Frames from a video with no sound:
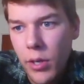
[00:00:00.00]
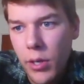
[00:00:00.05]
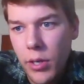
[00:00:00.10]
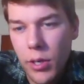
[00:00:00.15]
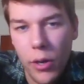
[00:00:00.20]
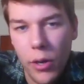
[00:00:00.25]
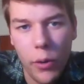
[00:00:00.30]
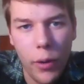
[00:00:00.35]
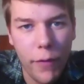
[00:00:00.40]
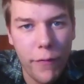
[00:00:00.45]

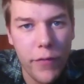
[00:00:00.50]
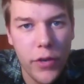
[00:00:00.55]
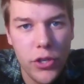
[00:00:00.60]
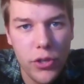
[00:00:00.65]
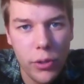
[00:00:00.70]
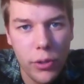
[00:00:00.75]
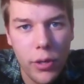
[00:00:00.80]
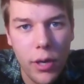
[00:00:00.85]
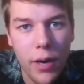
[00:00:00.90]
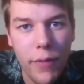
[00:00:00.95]
you know,
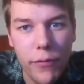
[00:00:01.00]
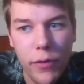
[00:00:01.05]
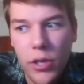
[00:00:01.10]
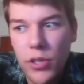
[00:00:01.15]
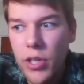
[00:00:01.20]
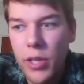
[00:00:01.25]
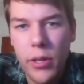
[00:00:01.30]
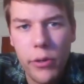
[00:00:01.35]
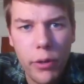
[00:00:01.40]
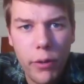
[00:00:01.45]
official
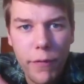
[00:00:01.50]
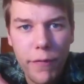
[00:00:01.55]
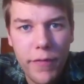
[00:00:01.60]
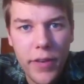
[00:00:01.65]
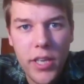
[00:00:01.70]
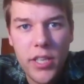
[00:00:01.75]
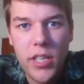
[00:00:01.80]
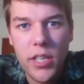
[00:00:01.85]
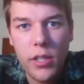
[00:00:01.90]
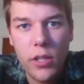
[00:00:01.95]
coverage and they're all
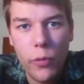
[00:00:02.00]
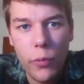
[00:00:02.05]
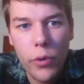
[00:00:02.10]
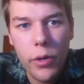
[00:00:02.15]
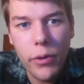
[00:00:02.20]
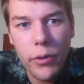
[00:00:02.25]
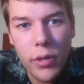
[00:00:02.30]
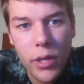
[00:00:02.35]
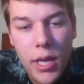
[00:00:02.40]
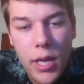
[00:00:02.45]
facing the
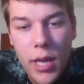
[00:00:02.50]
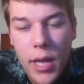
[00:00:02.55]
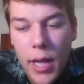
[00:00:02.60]
road.